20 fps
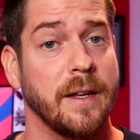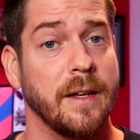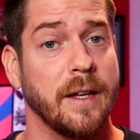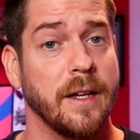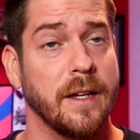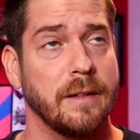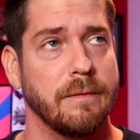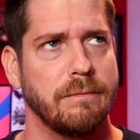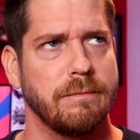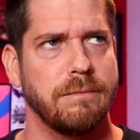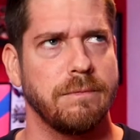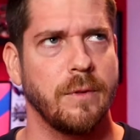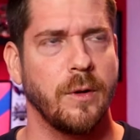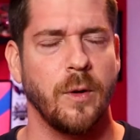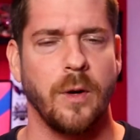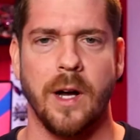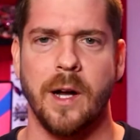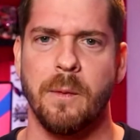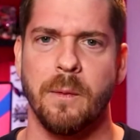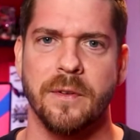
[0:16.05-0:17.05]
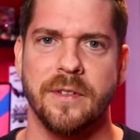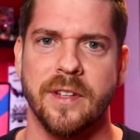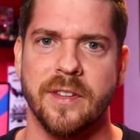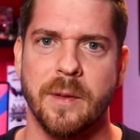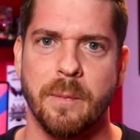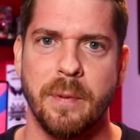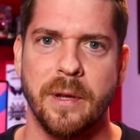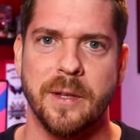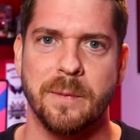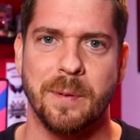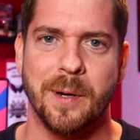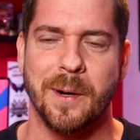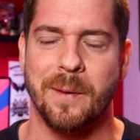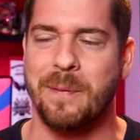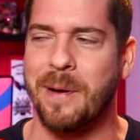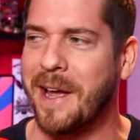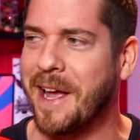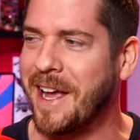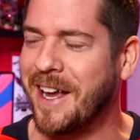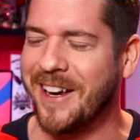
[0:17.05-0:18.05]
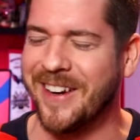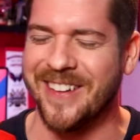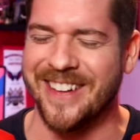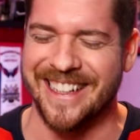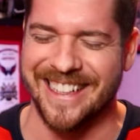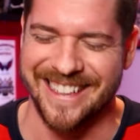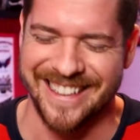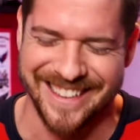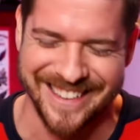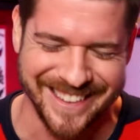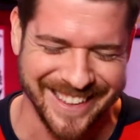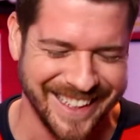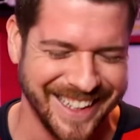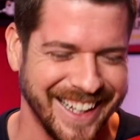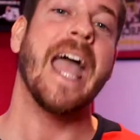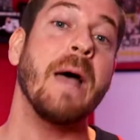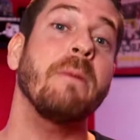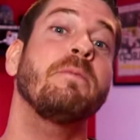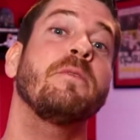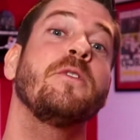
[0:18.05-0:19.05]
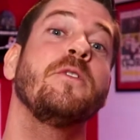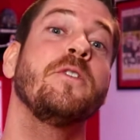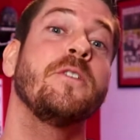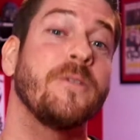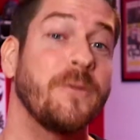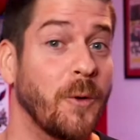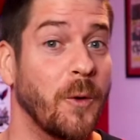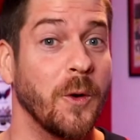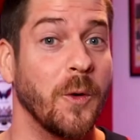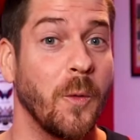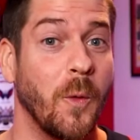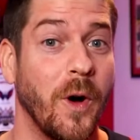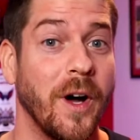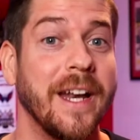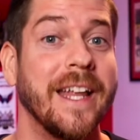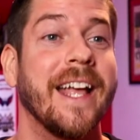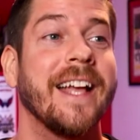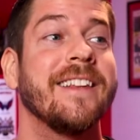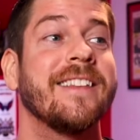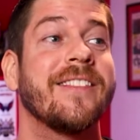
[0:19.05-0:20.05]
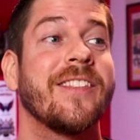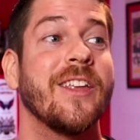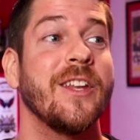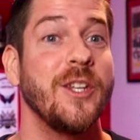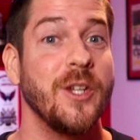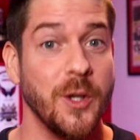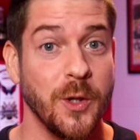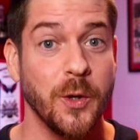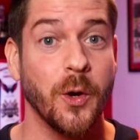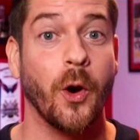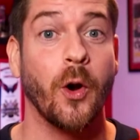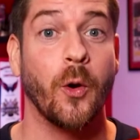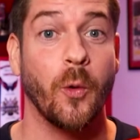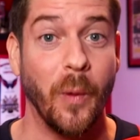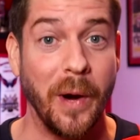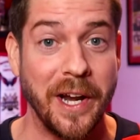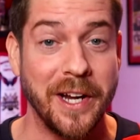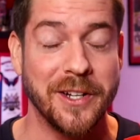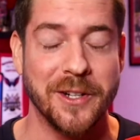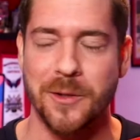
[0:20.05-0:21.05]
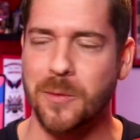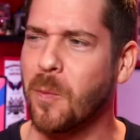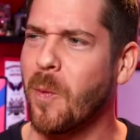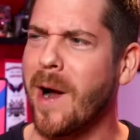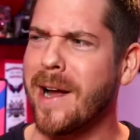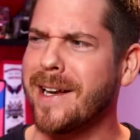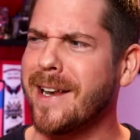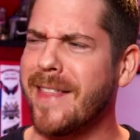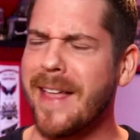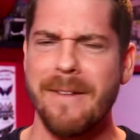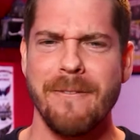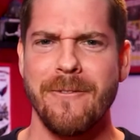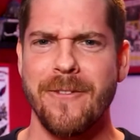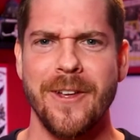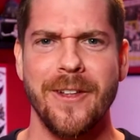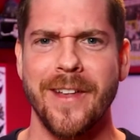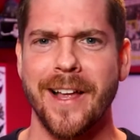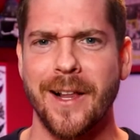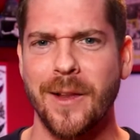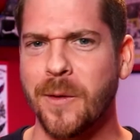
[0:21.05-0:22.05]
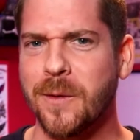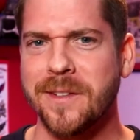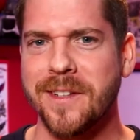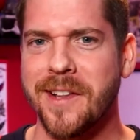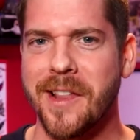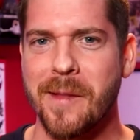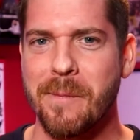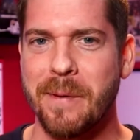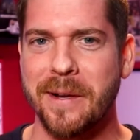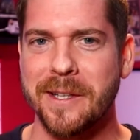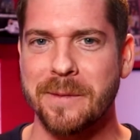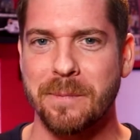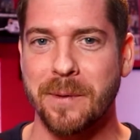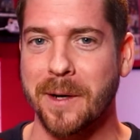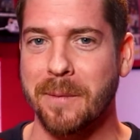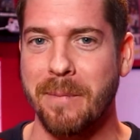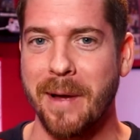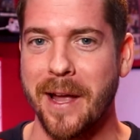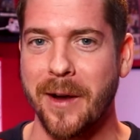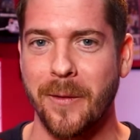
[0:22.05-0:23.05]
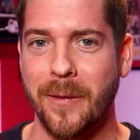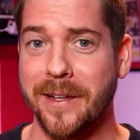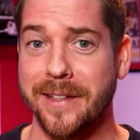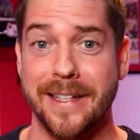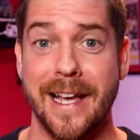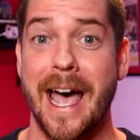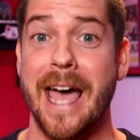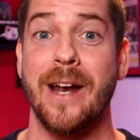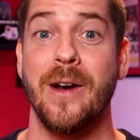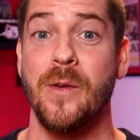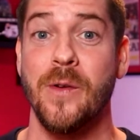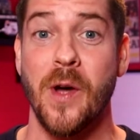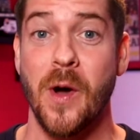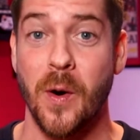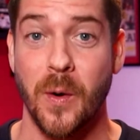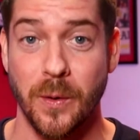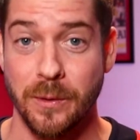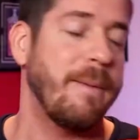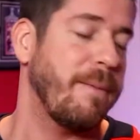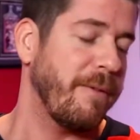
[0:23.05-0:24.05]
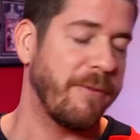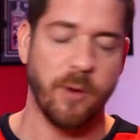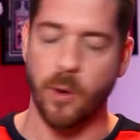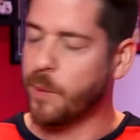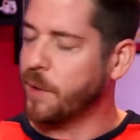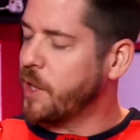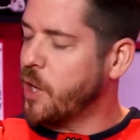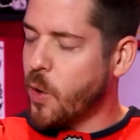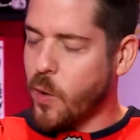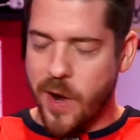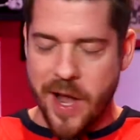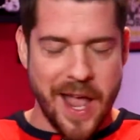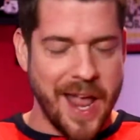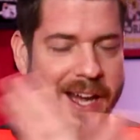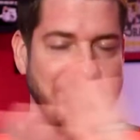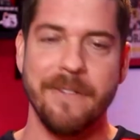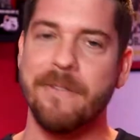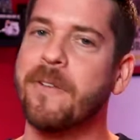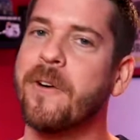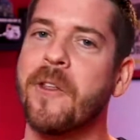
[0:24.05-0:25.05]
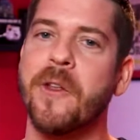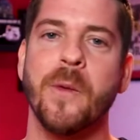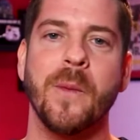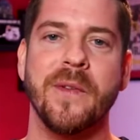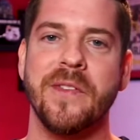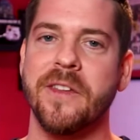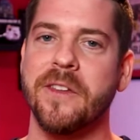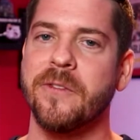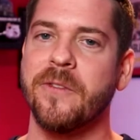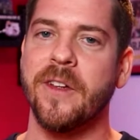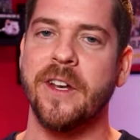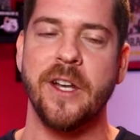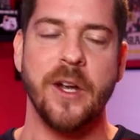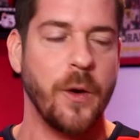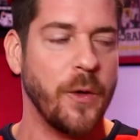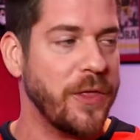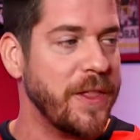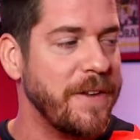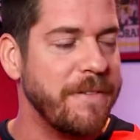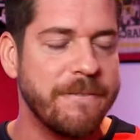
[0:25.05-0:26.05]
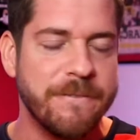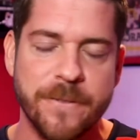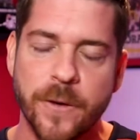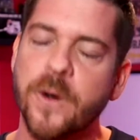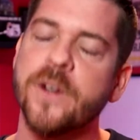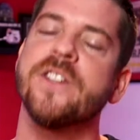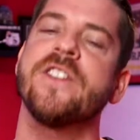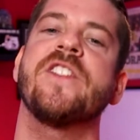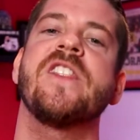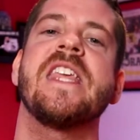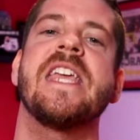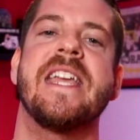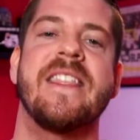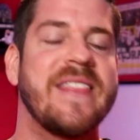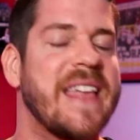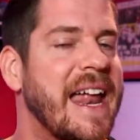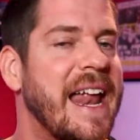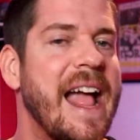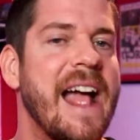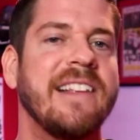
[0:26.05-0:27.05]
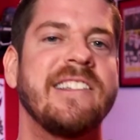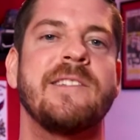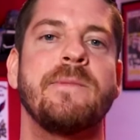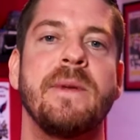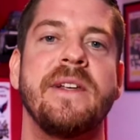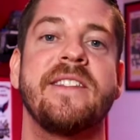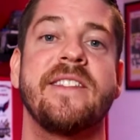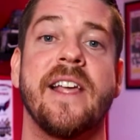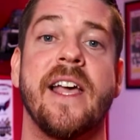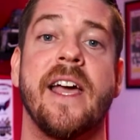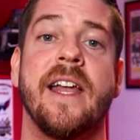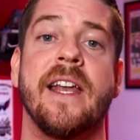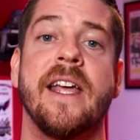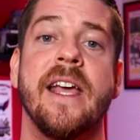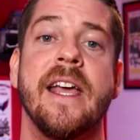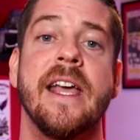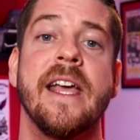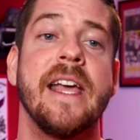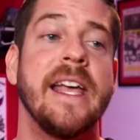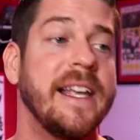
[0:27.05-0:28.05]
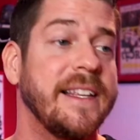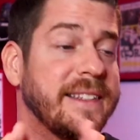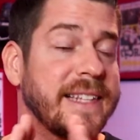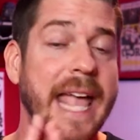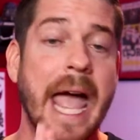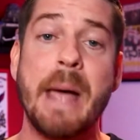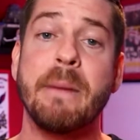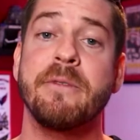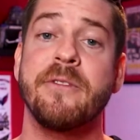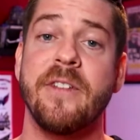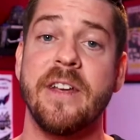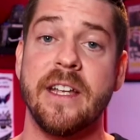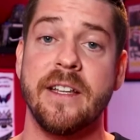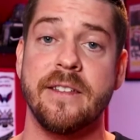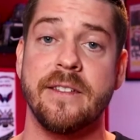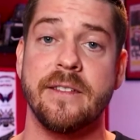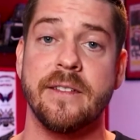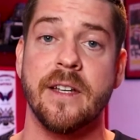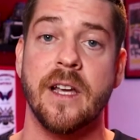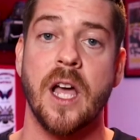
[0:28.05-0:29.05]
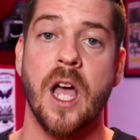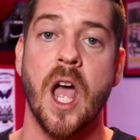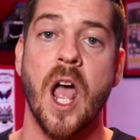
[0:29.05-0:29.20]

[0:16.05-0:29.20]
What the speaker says: the... Oh, I almost said the Pittsburgh Penguins. Caps lose 4-1 against the New York Rangers. Why did that feel like losing to the Pittsburgh Penguins? I don't know. And before we go any further with this video, the first thing that has to be said is Caps fans,